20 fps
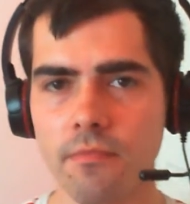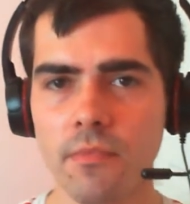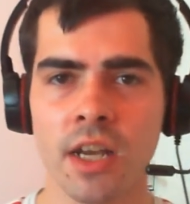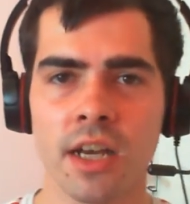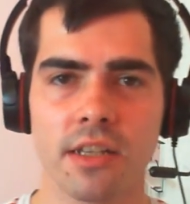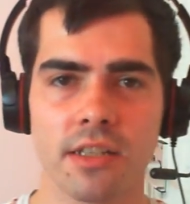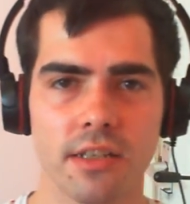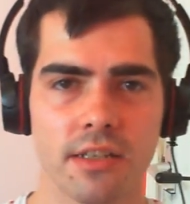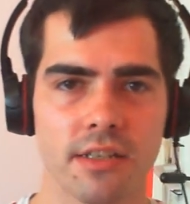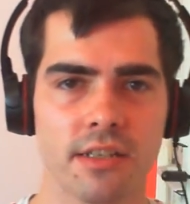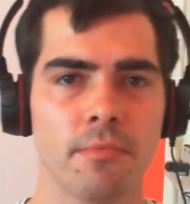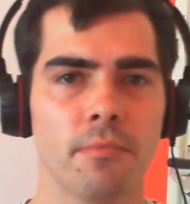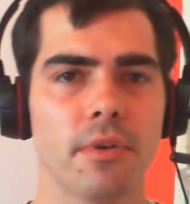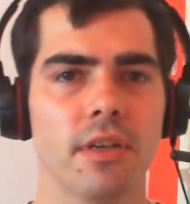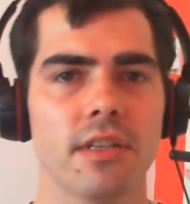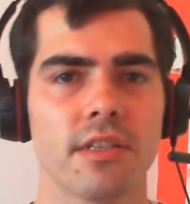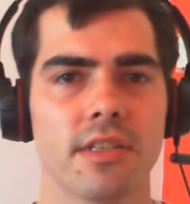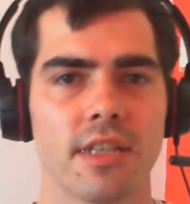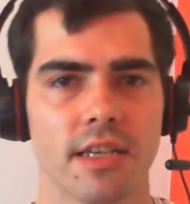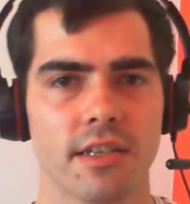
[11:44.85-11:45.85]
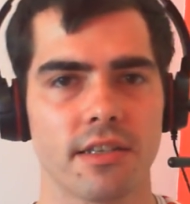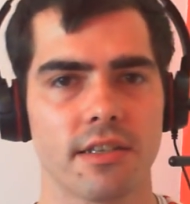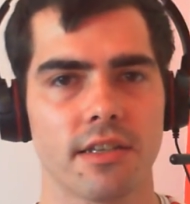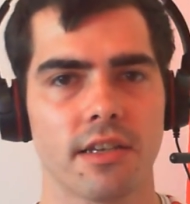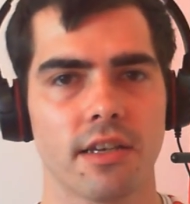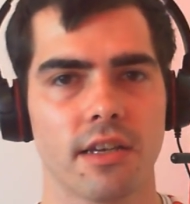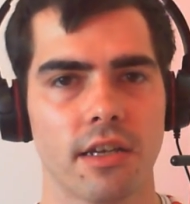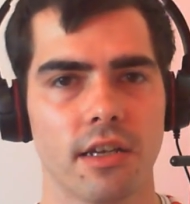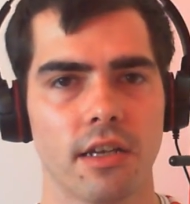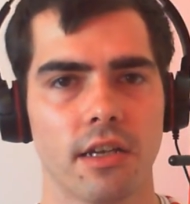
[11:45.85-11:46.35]
It's as simple as this.
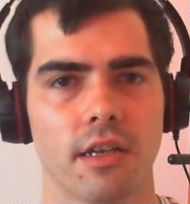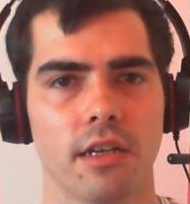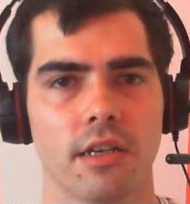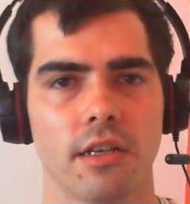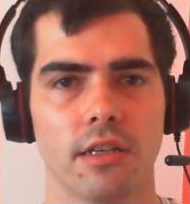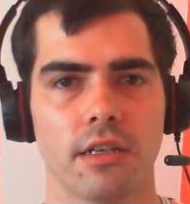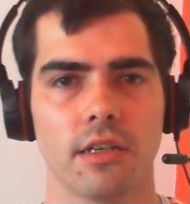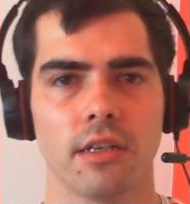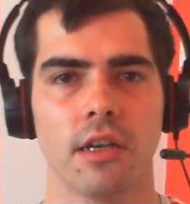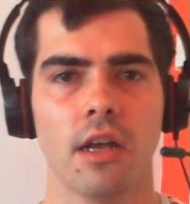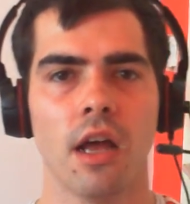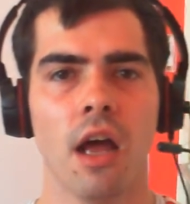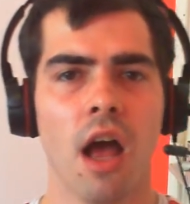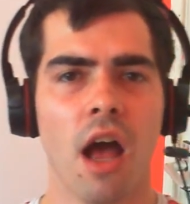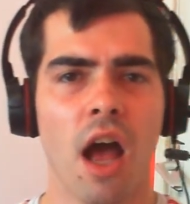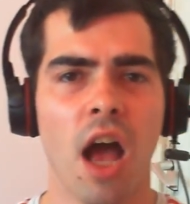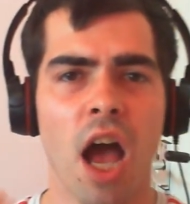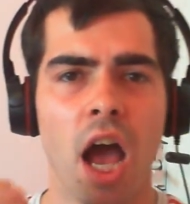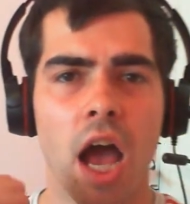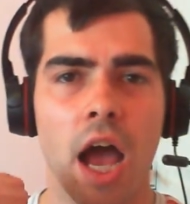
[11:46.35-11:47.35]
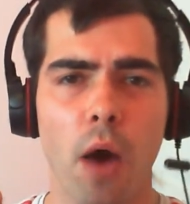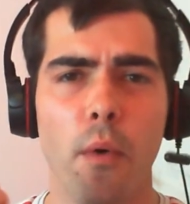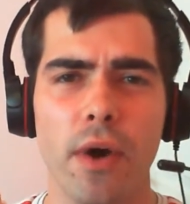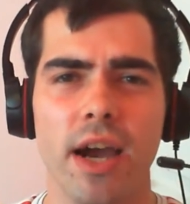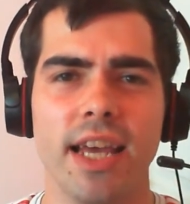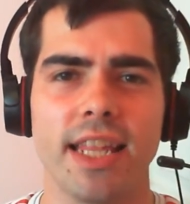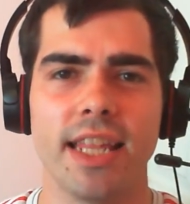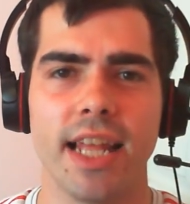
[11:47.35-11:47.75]
Away